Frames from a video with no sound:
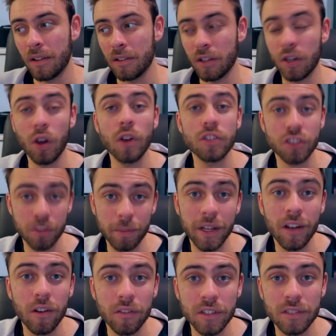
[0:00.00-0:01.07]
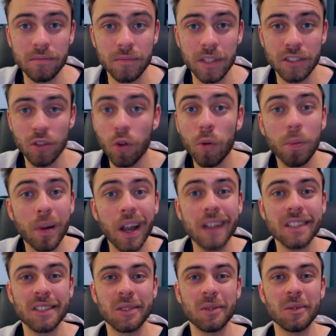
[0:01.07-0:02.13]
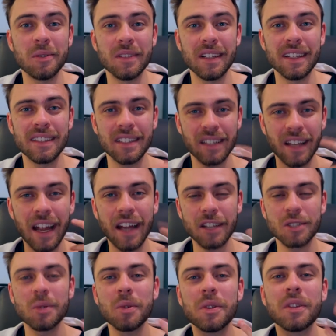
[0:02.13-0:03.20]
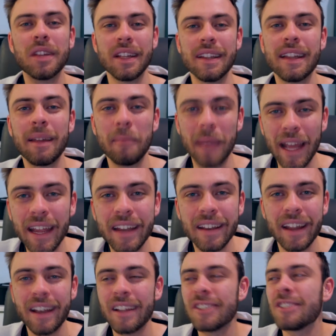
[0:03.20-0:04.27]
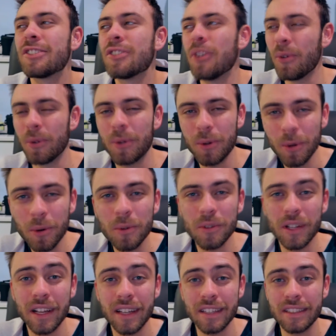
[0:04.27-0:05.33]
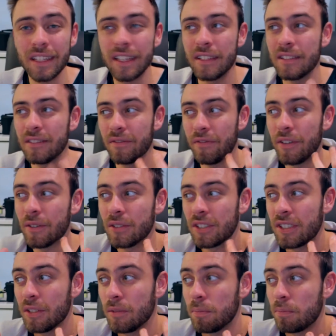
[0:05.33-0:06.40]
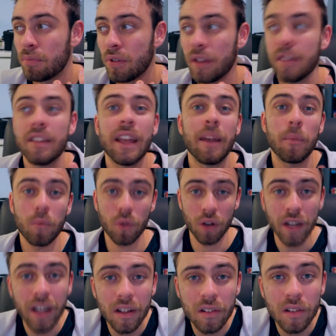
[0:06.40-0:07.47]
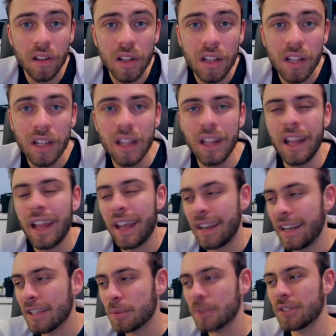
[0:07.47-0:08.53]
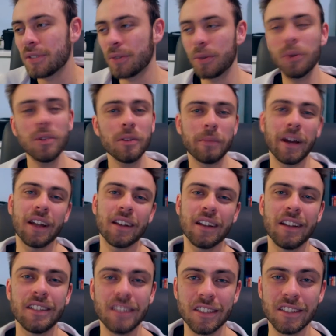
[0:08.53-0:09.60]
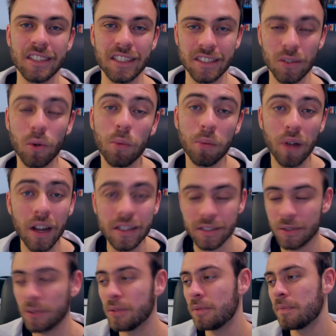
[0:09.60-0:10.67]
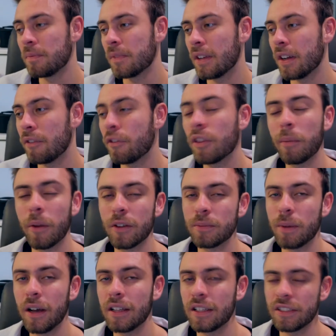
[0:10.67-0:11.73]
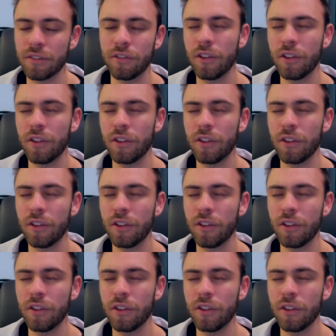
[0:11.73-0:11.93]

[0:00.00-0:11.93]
the costuming of it. It's all practical it's an actual thing they made and it's so cool like it, it feels still pretty damn real and that's what's so cool about it is it's it's all practical uh, for the most part there's a